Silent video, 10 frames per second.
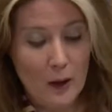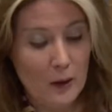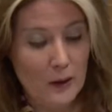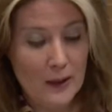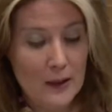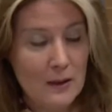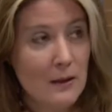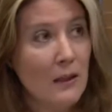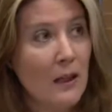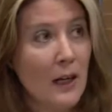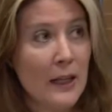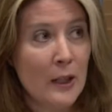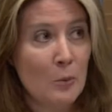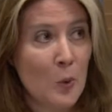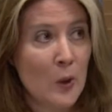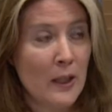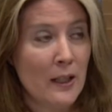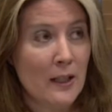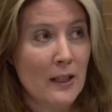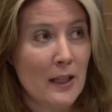But Republican committee member Holly
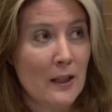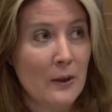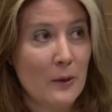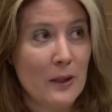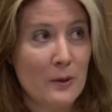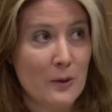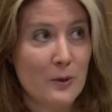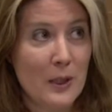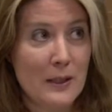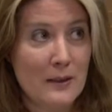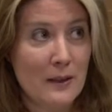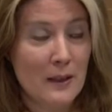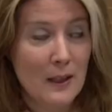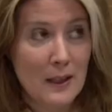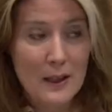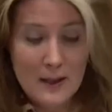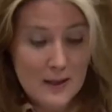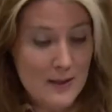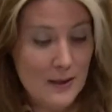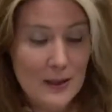Schepisi says the panel has pretty
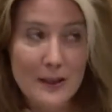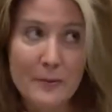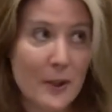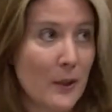much the same